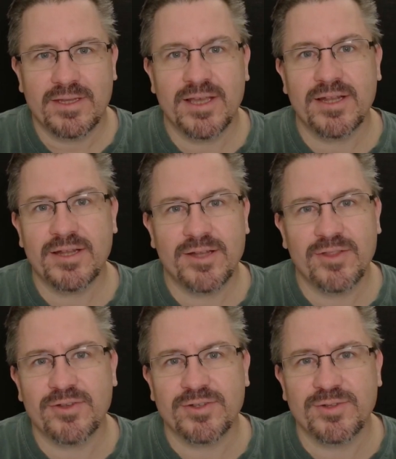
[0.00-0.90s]
Yet
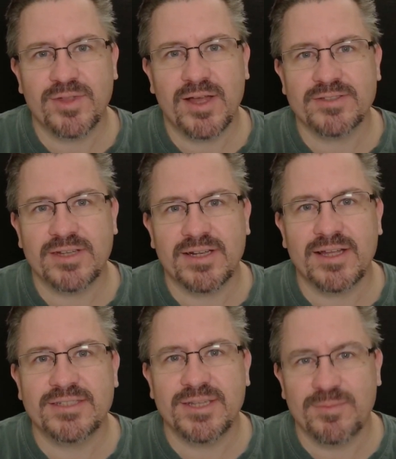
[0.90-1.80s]
another
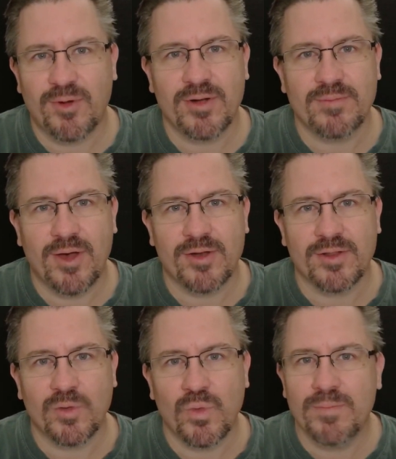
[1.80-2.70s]
2019 Martin
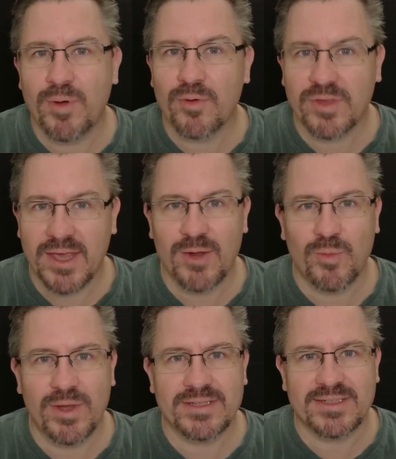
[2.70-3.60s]
model that we both
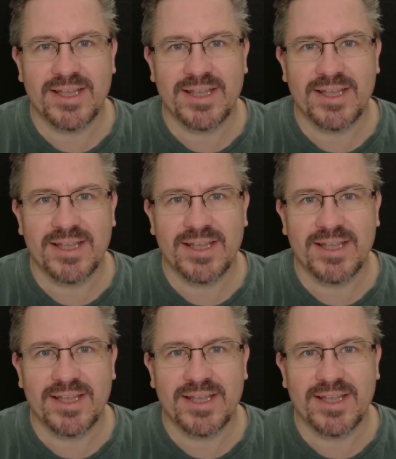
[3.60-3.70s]
can't wait